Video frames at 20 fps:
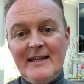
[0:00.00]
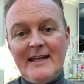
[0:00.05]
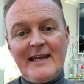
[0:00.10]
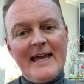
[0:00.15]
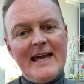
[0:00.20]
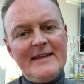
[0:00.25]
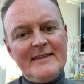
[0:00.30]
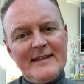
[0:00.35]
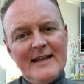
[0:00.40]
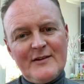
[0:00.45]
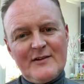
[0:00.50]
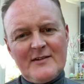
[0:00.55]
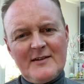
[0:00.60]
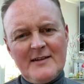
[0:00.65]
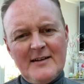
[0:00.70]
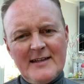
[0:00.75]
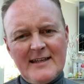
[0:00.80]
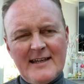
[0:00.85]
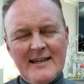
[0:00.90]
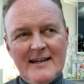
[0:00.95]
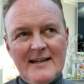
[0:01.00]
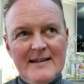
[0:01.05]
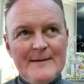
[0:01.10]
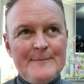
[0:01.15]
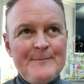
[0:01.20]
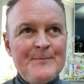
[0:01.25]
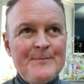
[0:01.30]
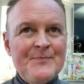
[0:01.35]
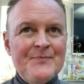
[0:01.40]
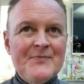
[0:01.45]
again, that's like a,
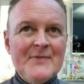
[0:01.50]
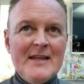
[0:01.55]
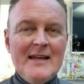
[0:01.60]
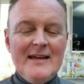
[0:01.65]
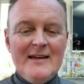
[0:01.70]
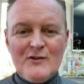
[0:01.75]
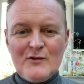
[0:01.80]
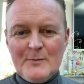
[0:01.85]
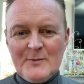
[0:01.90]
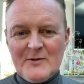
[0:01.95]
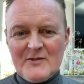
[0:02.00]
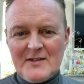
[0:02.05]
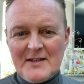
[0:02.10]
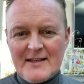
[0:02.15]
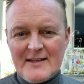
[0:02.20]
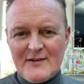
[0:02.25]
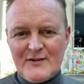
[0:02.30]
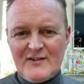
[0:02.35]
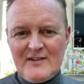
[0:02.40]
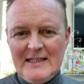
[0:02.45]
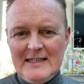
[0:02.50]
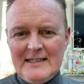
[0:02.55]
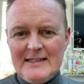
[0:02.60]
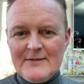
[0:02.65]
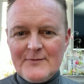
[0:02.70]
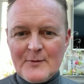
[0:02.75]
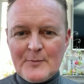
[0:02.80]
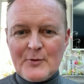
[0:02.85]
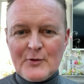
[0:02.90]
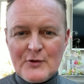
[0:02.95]
it's almost like a seal
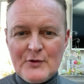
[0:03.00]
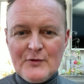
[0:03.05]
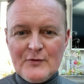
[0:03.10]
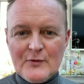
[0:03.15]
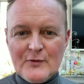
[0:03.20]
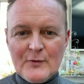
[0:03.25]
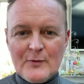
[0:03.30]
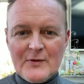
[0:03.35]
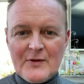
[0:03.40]
of approval